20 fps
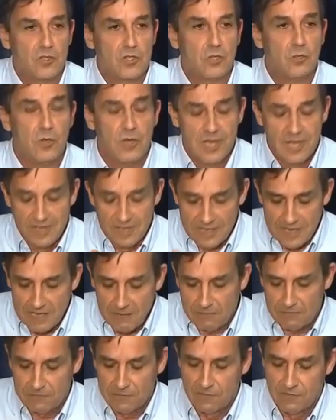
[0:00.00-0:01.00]
So
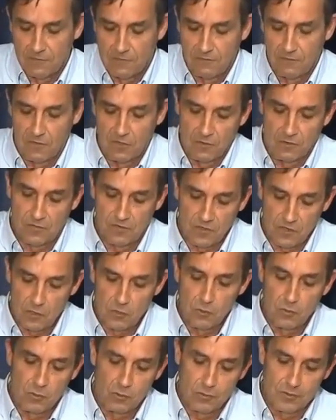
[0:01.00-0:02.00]
if the
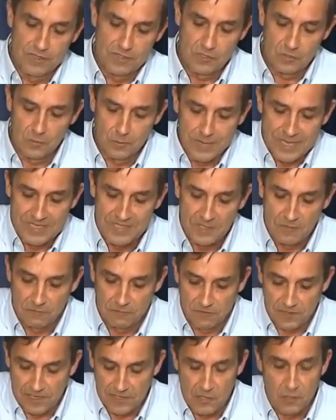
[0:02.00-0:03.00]
euro is a massive
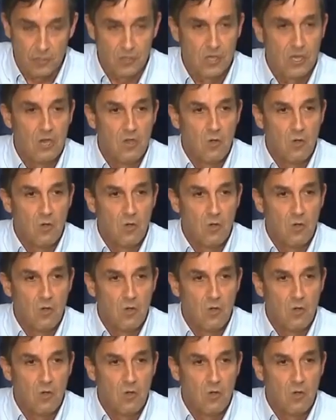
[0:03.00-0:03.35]
failure,